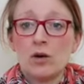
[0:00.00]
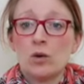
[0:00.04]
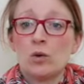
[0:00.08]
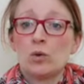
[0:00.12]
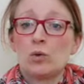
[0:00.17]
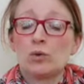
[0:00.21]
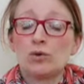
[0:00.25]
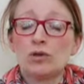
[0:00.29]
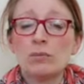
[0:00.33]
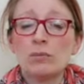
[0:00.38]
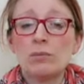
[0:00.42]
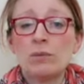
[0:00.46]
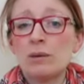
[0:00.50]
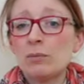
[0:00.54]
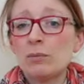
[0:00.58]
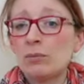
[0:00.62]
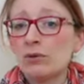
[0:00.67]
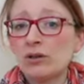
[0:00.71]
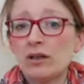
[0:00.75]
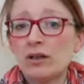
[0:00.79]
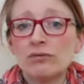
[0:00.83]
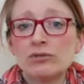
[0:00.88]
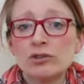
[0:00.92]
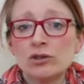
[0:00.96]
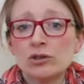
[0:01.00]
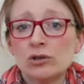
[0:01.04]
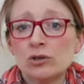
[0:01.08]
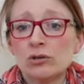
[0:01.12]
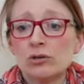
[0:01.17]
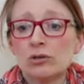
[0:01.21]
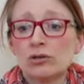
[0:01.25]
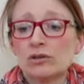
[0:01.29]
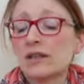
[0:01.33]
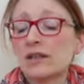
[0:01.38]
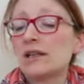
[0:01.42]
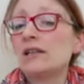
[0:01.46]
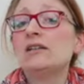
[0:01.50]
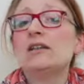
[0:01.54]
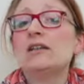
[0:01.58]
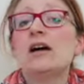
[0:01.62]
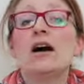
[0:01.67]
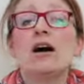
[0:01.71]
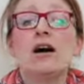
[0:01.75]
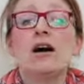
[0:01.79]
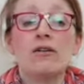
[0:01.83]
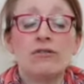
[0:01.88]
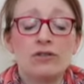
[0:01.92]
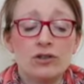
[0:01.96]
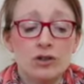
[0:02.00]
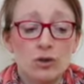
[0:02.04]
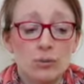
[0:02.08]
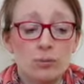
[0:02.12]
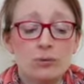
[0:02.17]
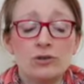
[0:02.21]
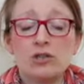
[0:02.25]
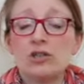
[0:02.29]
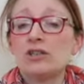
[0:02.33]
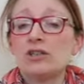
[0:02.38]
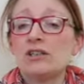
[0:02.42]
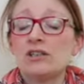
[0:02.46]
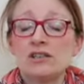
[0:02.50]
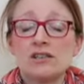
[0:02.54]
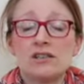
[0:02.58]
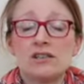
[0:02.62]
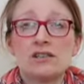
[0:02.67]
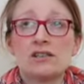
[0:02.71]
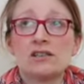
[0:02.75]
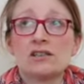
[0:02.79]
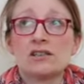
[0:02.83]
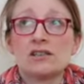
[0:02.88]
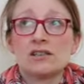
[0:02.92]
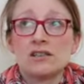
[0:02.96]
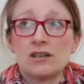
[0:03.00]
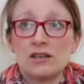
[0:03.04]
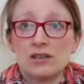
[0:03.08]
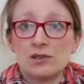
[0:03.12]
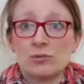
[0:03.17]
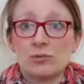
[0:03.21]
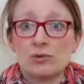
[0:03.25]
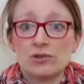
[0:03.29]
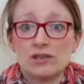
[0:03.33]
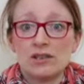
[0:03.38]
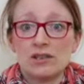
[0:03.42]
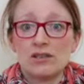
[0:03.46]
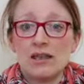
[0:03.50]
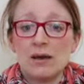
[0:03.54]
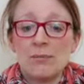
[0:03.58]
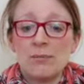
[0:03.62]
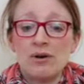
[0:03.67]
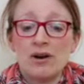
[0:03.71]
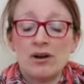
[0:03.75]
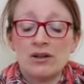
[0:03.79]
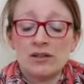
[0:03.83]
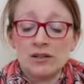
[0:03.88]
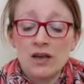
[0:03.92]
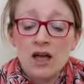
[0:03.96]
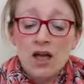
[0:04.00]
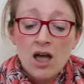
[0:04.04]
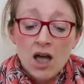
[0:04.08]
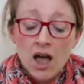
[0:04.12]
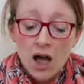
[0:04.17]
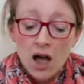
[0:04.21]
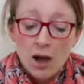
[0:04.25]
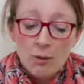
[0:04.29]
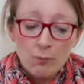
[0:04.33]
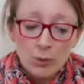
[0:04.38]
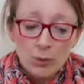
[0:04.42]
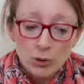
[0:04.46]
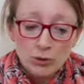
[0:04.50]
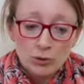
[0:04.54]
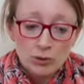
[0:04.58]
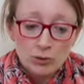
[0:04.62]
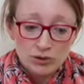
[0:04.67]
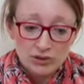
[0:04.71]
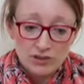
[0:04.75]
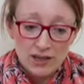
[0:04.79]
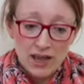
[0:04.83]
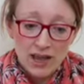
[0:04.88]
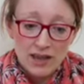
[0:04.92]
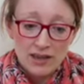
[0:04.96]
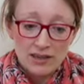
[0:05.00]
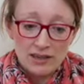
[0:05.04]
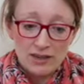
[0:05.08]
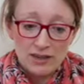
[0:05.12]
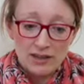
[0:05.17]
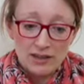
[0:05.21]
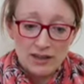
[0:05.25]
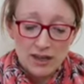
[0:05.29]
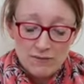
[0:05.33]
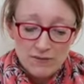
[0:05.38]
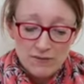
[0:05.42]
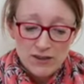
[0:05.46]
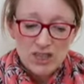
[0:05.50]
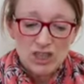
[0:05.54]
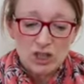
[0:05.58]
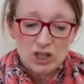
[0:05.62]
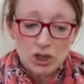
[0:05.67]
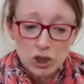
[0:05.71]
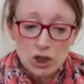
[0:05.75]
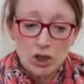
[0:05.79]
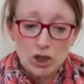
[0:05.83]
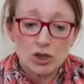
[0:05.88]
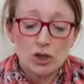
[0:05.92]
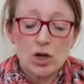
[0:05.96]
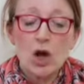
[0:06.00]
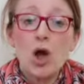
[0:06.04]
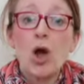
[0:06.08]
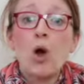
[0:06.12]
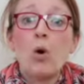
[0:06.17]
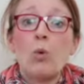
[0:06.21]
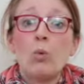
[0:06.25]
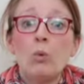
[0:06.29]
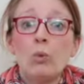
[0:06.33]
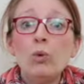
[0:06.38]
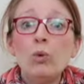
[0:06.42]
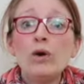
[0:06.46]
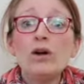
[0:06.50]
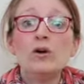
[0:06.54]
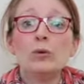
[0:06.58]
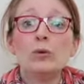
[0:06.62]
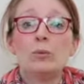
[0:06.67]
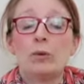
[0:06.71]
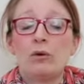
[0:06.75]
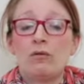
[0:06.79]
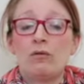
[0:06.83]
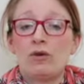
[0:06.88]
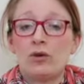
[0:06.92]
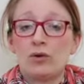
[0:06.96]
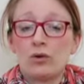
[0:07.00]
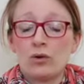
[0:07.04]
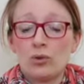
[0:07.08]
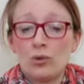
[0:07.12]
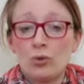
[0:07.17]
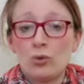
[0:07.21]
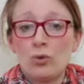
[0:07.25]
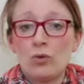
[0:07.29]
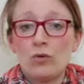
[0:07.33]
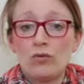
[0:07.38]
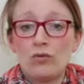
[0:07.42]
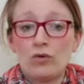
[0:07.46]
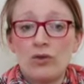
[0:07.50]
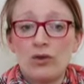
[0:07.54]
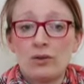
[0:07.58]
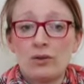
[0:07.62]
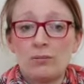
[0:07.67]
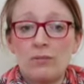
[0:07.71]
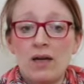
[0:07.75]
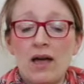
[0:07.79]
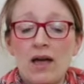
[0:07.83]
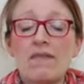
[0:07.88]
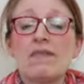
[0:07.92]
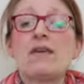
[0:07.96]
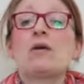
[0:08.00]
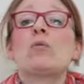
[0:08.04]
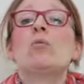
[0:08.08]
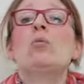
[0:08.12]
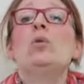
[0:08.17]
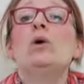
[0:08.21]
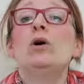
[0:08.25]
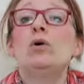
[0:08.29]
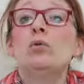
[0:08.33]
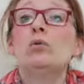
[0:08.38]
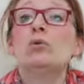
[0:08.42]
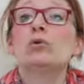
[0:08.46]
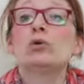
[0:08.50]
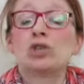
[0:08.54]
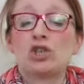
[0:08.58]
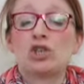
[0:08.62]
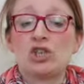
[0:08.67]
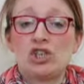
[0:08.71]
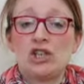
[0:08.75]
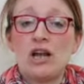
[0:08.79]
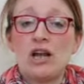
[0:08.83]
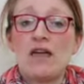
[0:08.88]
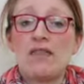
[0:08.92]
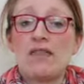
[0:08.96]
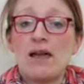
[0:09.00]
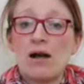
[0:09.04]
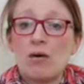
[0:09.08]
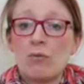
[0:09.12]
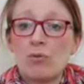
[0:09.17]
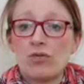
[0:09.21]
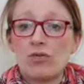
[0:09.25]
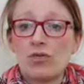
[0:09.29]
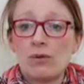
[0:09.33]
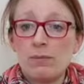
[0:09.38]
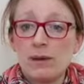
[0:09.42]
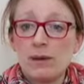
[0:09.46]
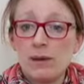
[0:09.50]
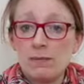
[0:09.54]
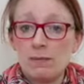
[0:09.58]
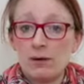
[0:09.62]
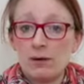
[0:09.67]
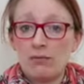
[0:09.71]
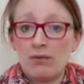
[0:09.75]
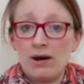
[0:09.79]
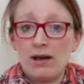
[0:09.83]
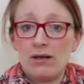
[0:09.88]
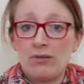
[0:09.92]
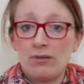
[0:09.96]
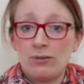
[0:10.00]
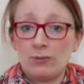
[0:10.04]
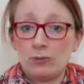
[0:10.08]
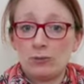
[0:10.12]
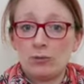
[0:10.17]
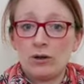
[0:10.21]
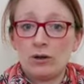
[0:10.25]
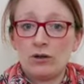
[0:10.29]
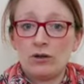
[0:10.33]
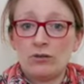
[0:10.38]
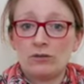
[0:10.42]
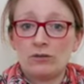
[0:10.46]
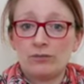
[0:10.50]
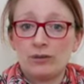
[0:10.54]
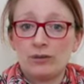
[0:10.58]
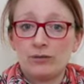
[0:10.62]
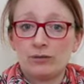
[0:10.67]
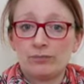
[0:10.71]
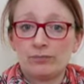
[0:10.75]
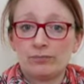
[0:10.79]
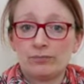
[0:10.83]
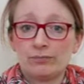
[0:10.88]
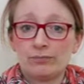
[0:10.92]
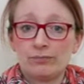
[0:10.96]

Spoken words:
Also, people love to talk. They love the opportunity to discuss what's in their mind. And what you're saying, if it's good, will provoke thought for them, and they will want to share that with the people around them quite often.